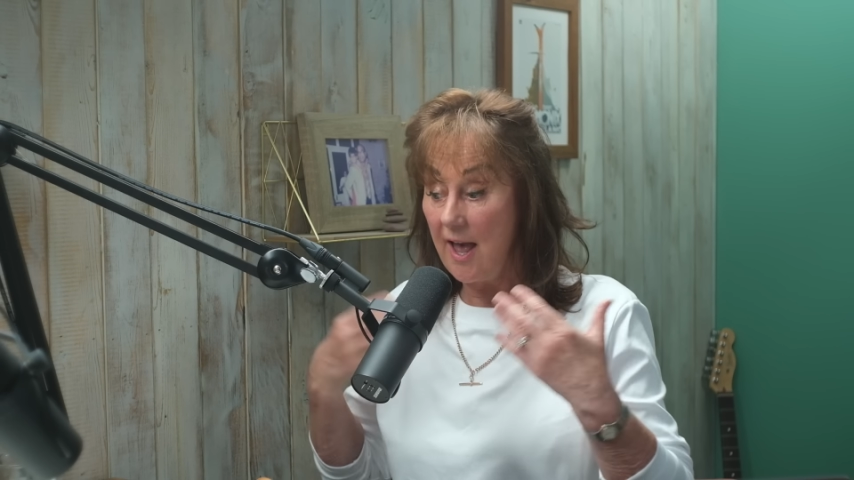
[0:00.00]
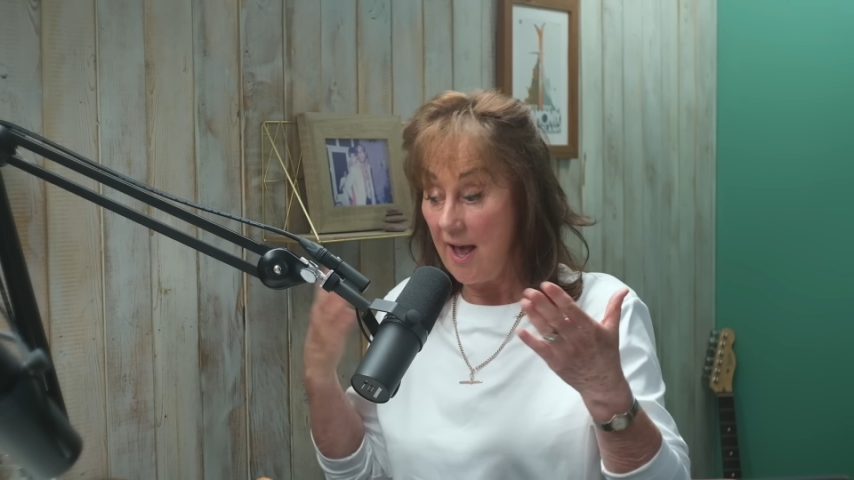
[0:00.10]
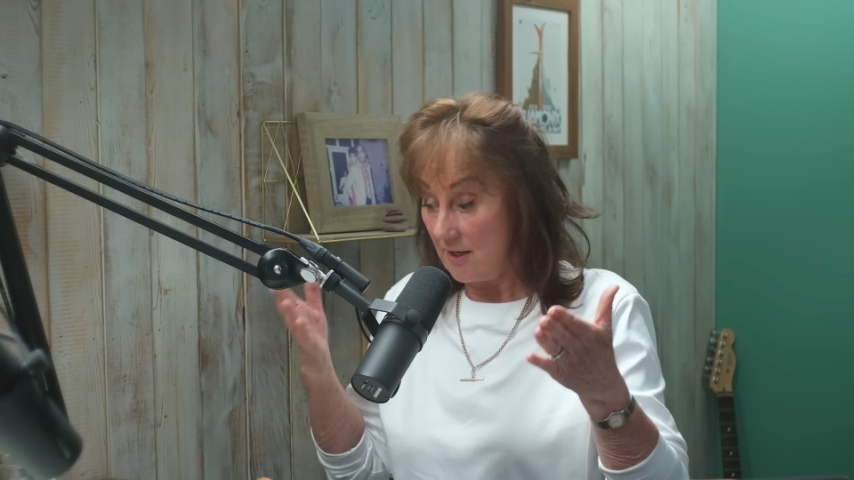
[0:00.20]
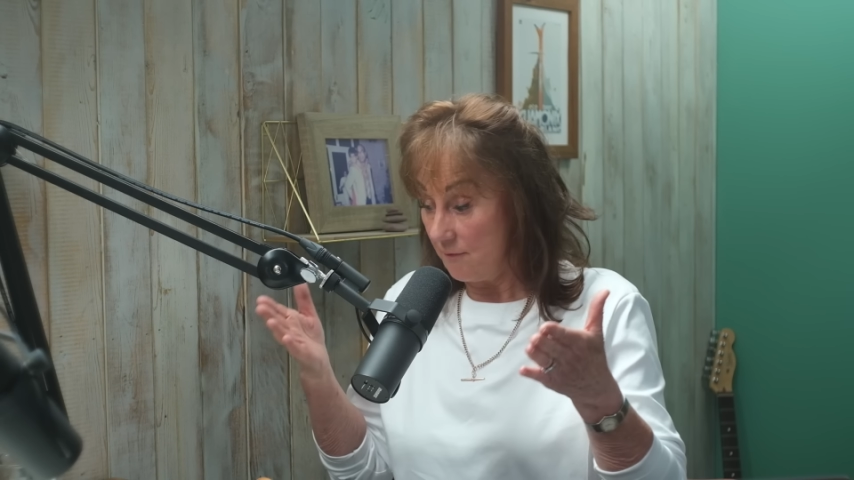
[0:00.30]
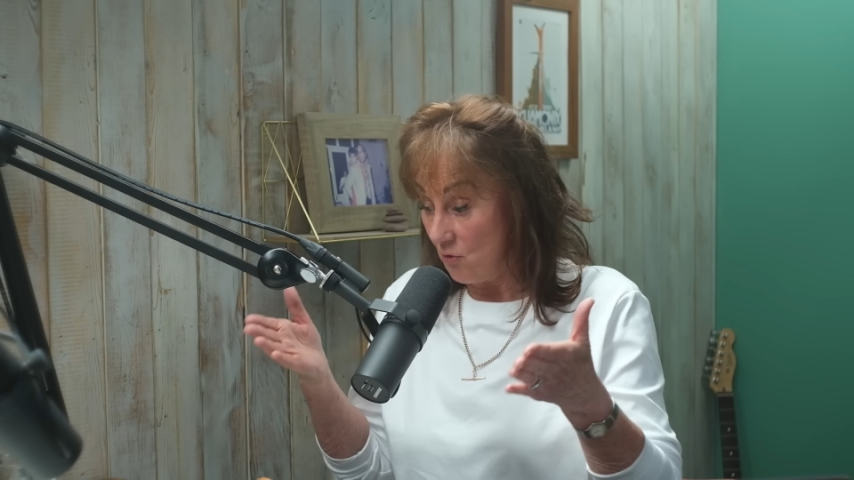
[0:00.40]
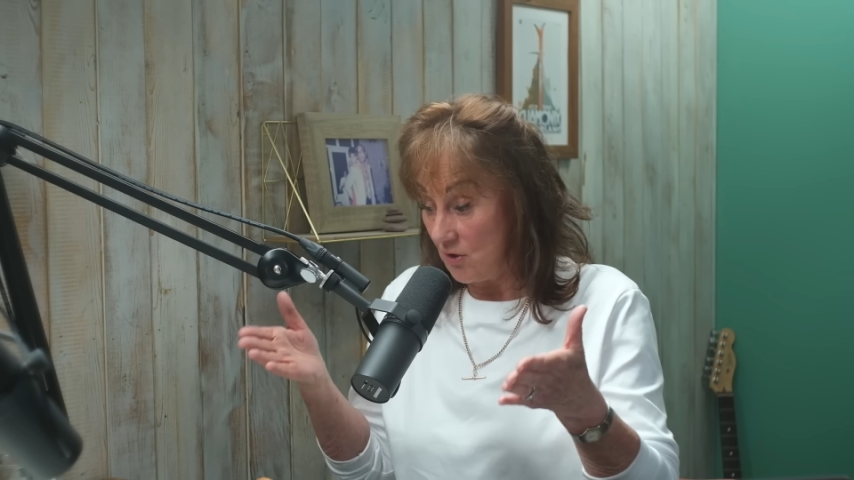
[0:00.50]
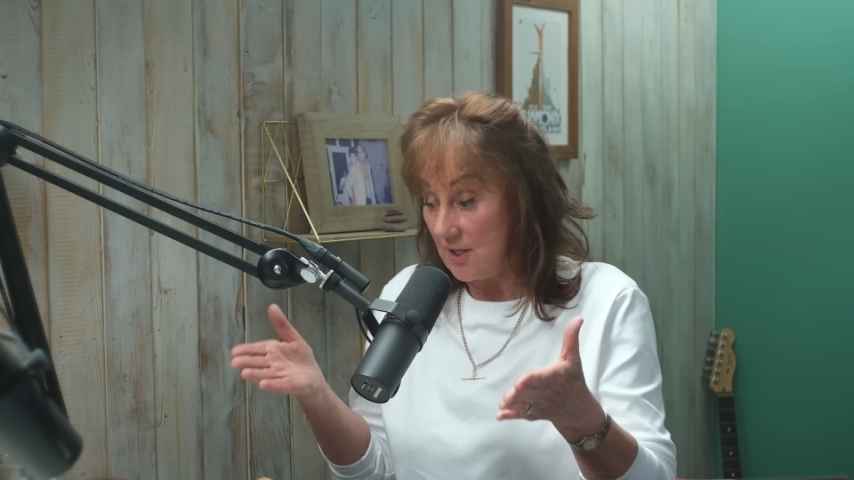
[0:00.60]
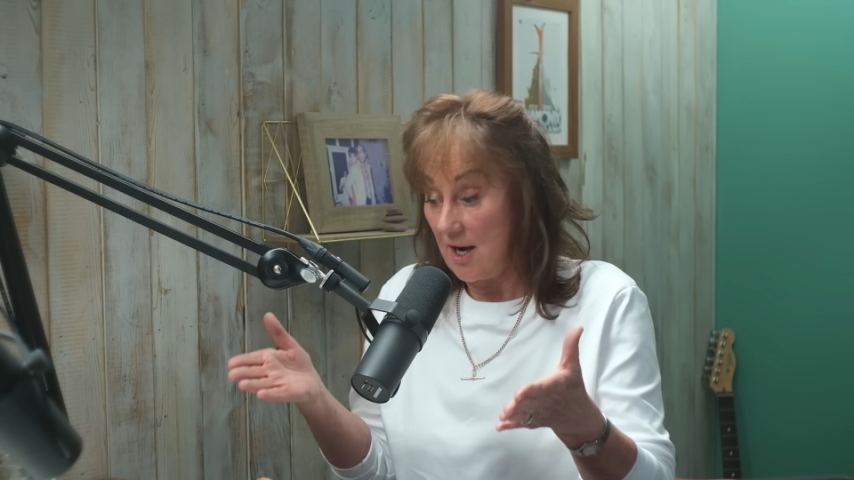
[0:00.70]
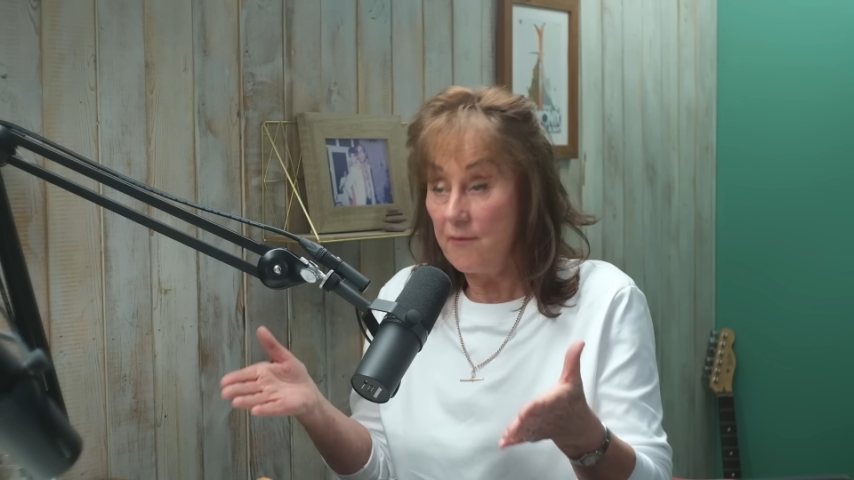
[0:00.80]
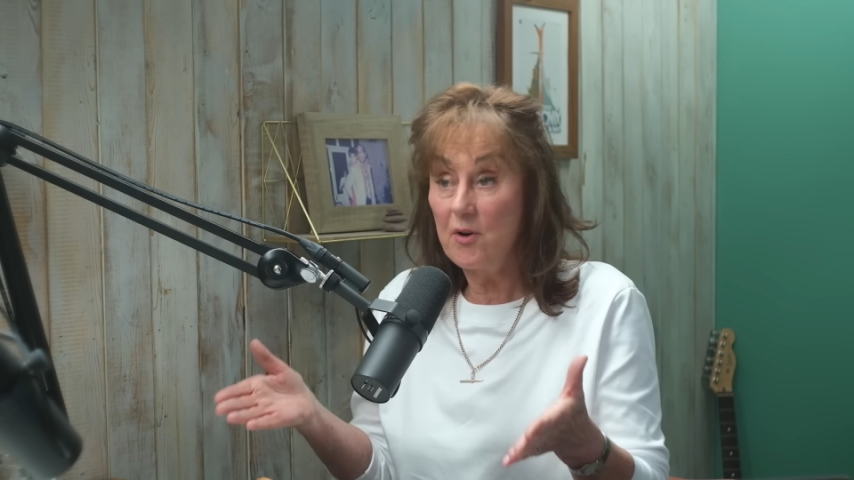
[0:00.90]
And of course,
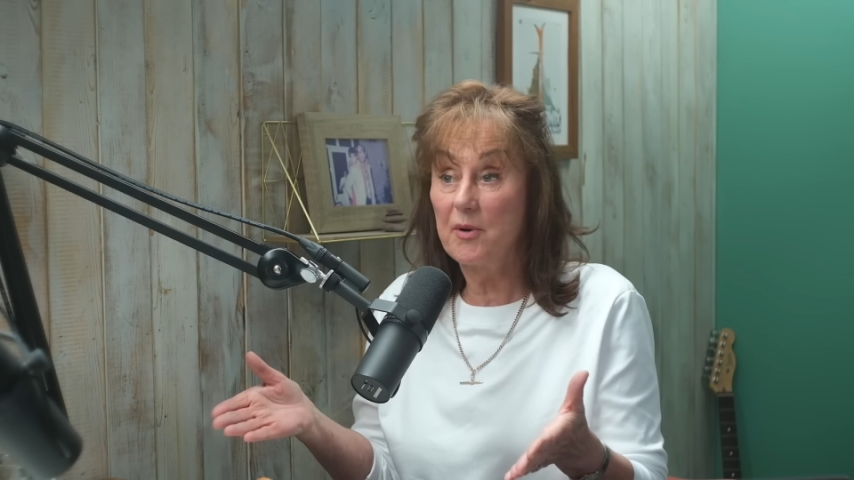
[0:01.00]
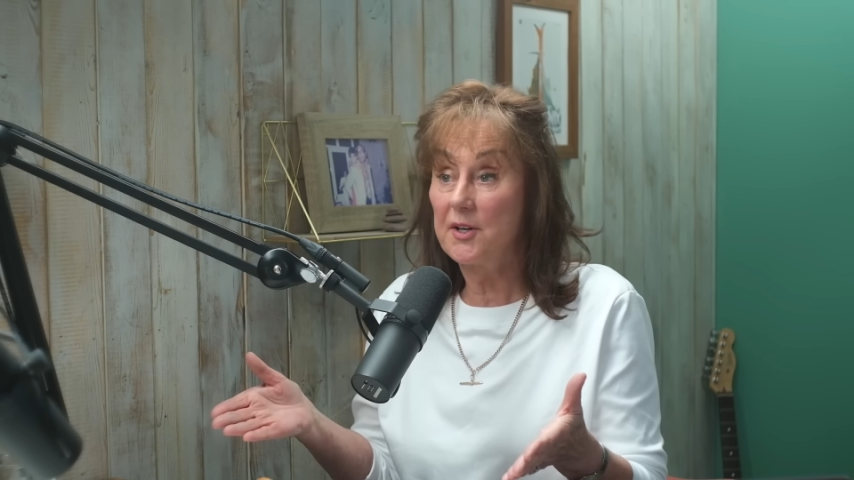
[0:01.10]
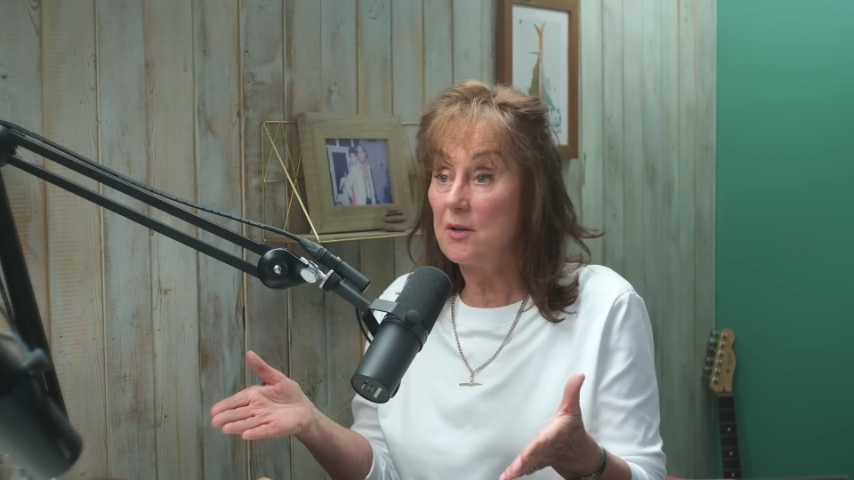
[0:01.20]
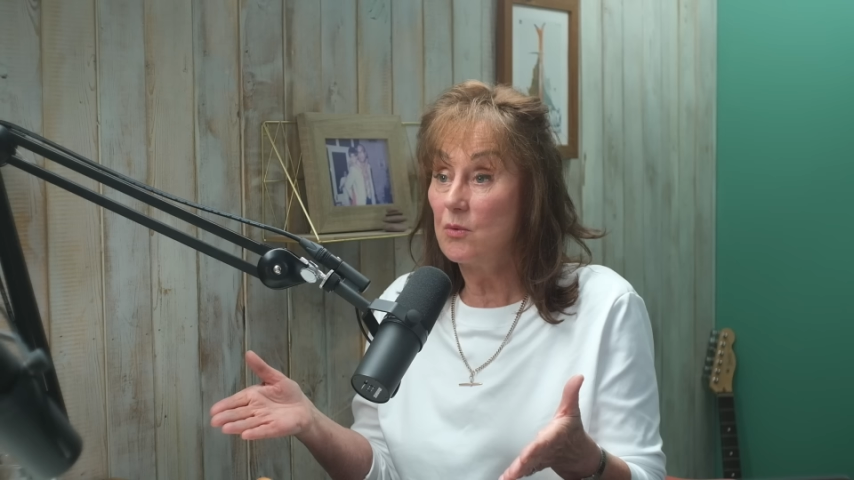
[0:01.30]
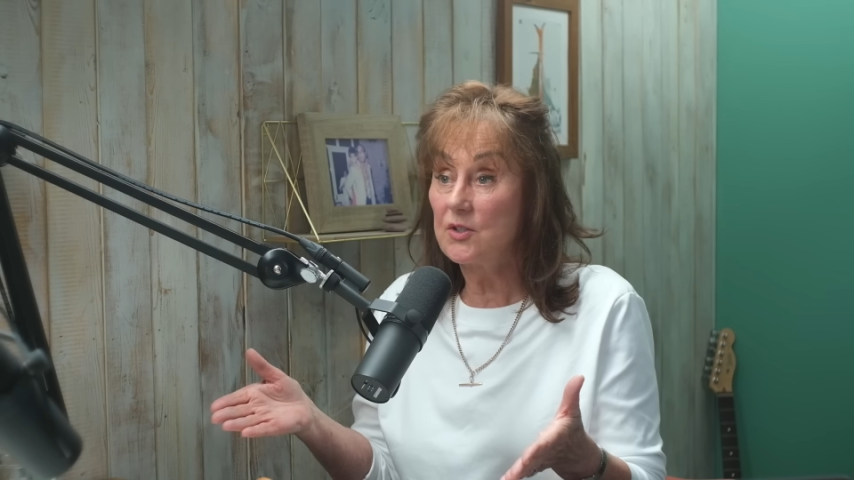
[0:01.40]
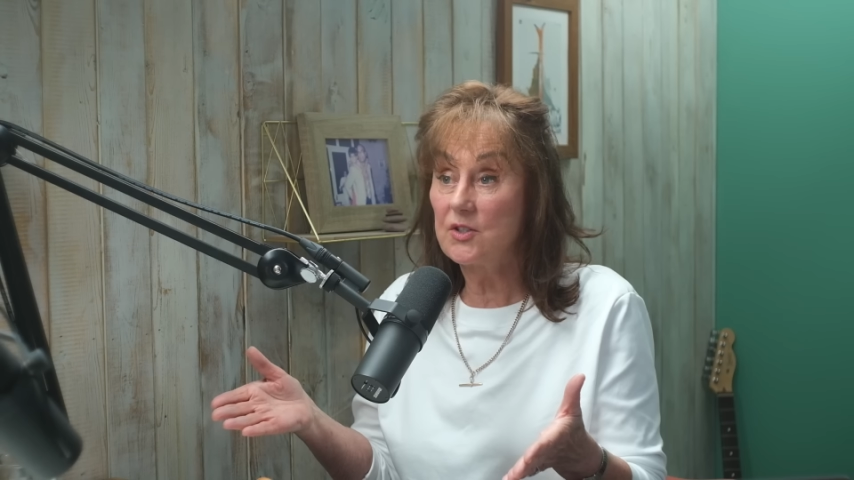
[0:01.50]
everybody was